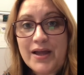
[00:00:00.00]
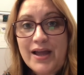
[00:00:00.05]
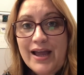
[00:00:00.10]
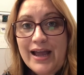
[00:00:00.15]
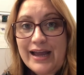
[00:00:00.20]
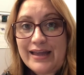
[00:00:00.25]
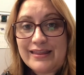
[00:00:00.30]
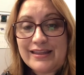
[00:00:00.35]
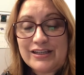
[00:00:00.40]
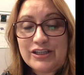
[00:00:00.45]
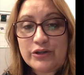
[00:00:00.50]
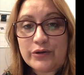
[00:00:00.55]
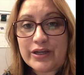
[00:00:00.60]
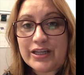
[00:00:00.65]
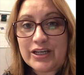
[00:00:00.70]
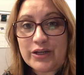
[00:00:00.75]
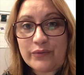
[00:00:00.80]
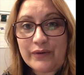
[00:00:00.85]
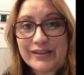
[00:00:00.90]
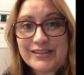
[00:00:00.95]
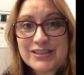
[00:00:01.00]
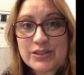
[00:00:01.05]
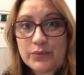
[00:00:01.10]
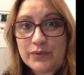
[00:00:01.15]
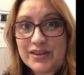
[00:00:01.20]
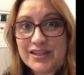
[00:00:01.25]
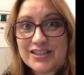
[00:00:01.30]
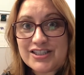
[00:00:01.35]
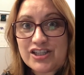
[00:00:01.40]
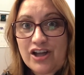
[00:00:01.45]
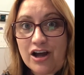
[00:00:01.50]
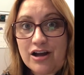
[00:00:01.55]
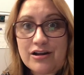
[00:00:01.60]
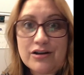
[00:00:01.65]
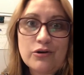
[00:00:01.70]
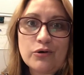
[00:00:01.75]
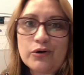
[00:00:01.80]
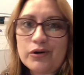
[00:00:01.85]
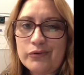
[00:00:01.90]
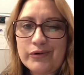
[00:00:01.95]
and then you can erase it with the sock
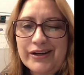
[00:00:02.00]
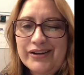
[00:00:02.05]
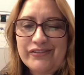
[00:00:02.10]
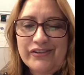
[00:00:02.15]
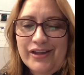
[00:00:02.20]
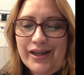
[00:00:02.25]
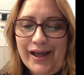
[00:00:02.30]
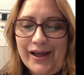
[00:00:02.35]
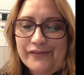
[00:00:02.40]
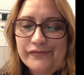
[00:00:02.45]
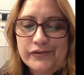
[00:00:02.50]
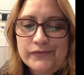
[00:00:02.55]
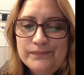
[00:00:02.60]
or whatever you have.